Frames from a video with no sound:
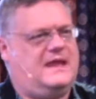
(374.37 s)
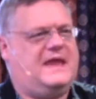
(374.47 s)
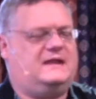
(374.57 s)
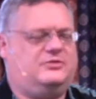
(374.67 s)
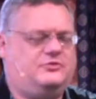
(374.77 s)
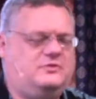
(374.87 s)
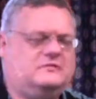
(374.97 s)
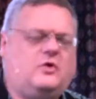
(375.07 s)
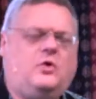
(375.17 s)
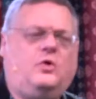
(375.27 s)
And through
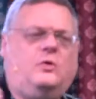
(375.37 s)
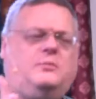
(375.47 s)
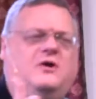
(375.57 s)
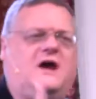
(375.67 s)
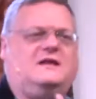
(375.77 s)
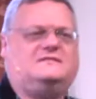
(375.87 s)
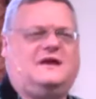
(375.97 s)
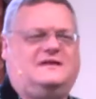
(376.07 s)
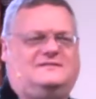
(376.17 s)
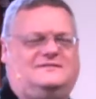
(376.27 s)
this whole
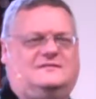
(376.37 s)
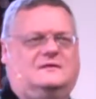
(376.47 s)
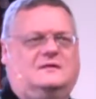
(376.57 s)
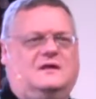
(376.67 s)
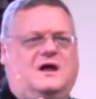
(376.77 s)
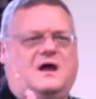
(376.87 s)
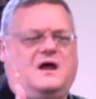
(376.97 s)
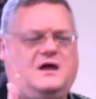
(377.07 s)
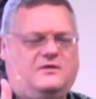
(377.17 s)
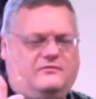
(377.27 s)
process
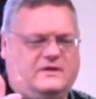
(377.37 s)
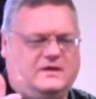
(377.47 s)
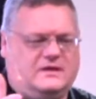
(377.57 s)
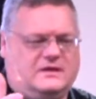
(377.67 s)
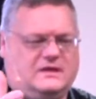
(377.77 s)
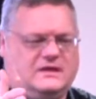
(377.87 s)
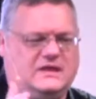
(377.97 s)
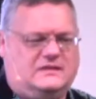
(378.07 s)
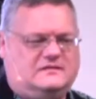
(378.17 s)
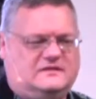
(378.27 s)
of
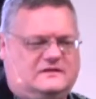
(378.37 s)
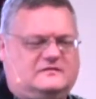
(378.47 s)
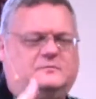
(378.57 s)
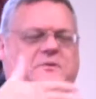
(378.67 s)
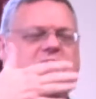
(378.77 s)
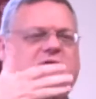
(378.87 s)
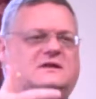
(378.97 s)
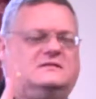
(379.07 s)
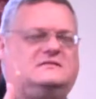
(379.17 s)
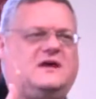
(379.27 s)
his
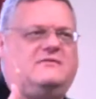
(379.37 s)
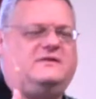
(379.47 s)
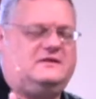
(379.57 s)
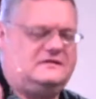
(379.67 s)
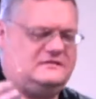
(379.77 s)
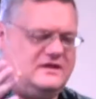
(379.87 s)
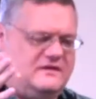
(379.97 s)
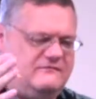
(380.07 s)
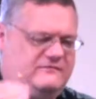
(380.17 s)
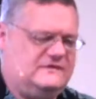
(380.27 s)
experience of his
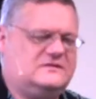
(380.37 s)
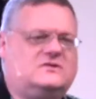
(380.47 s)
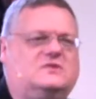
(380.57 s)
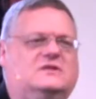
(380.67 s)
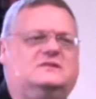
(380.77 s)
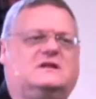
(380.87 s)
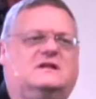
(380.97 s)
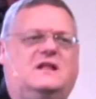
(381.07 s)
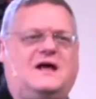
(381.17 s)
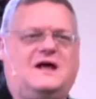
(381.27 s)
physical
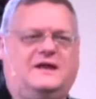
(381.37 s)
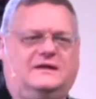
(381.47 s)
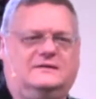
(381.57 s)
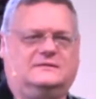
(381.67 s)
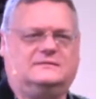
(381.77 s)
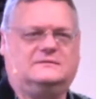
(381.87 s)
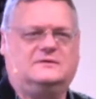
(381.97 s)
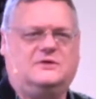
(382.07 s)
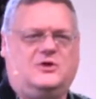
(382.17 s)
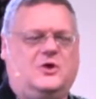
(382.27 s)
decline,
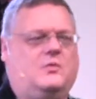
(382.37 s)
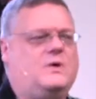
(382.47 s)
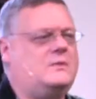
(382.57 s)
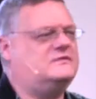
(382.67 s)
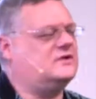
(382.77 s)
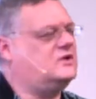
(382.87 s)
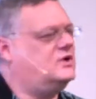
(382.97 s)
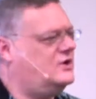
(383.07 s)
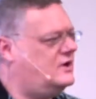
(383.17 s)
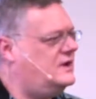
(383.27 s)
what was
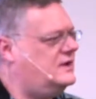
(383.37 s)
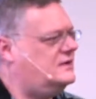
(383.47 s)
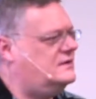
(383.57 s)
occurring